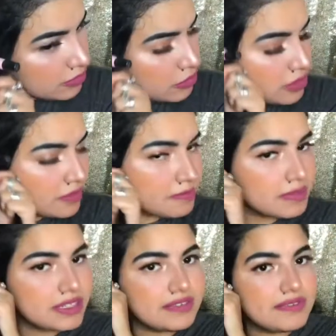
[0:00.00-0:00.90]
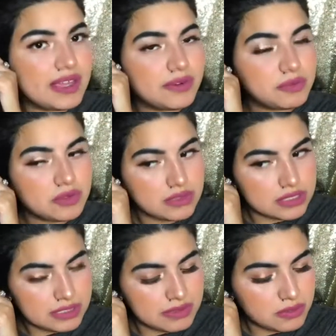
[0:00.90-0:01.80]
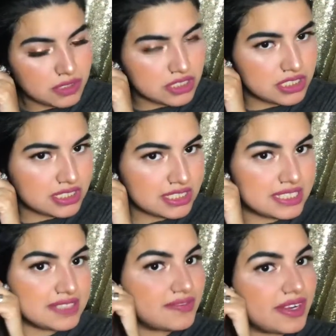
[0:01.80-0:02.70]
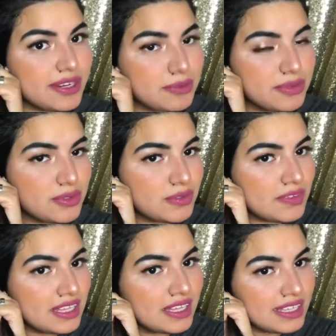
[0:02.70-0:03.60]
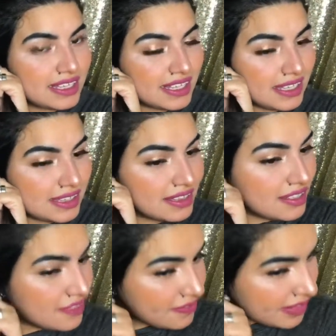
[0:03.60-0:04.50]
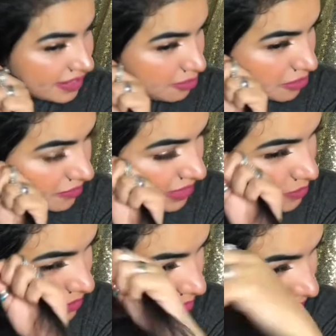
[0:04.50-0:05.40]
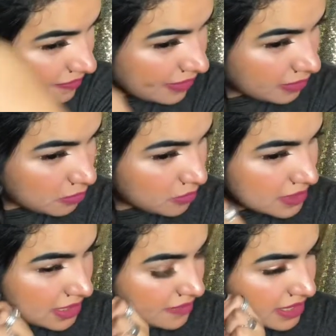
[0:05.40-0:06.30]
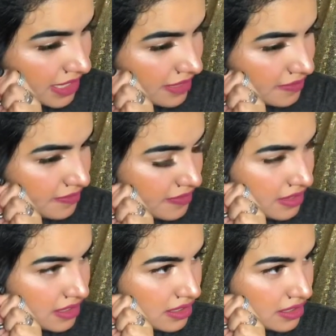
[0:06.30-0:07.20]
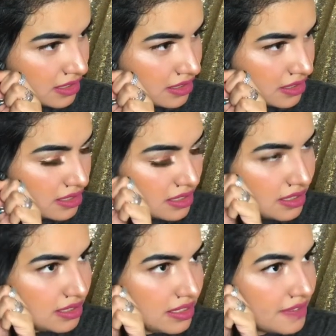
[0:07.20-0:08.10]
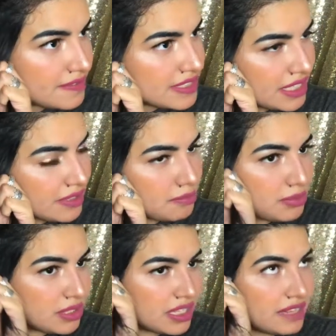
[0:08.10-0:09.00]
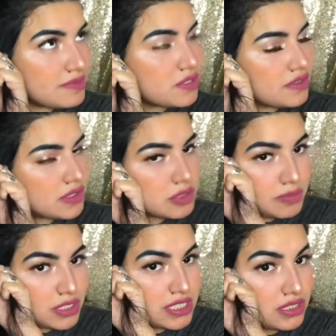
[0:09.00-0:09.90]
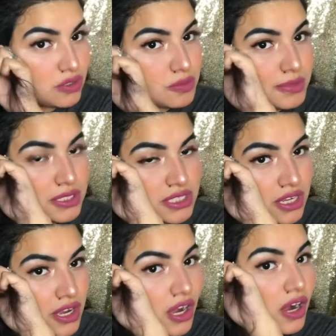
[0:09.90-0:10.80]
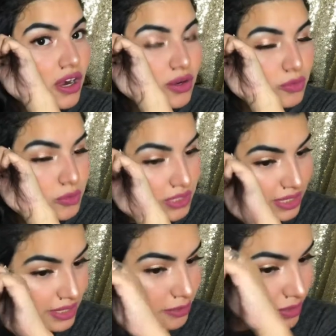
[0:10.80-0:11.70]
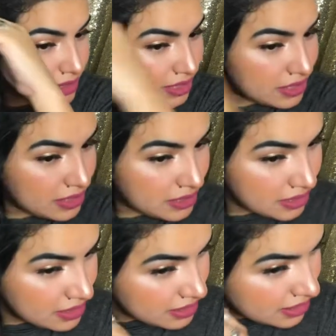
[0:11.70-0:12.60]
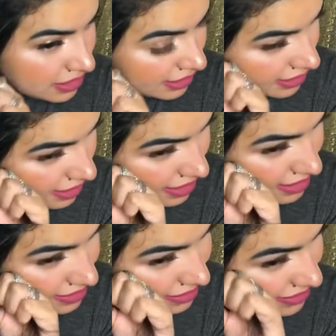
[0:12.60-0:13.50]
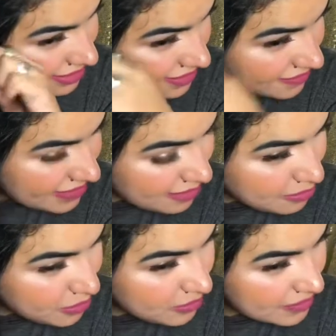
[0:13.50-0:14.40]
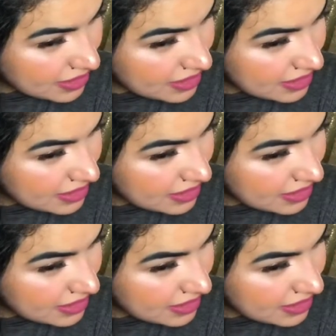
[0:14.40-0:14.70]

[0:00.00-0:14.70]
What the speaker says: One of my favorite movies I've been watching is Fireproof. Like, I love Fireproof. That's one of my favorite movies. I even have the Love Dare book. I have 2 of those books, and those books are really, really good. Like, I love that movie.